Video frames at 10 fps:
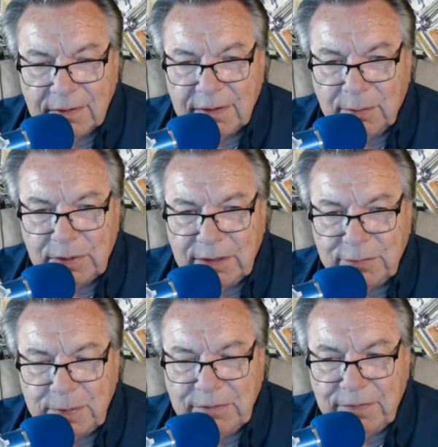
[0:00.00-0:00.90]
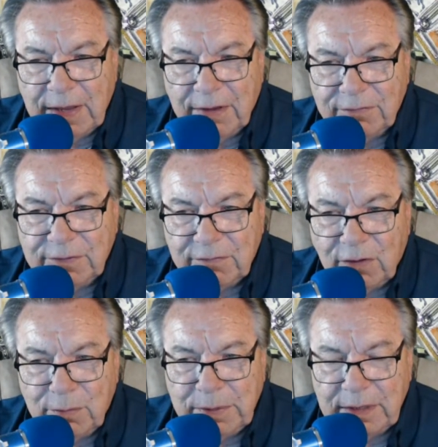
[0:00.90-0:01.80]
Double SP valves have
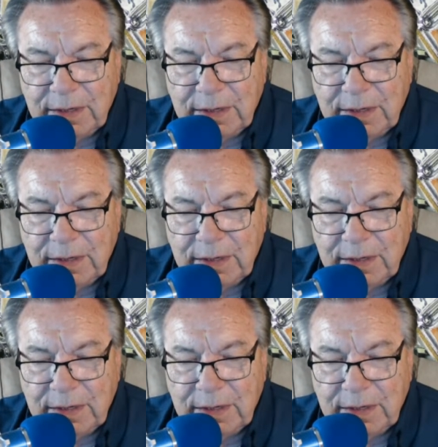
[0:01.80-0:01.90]
all been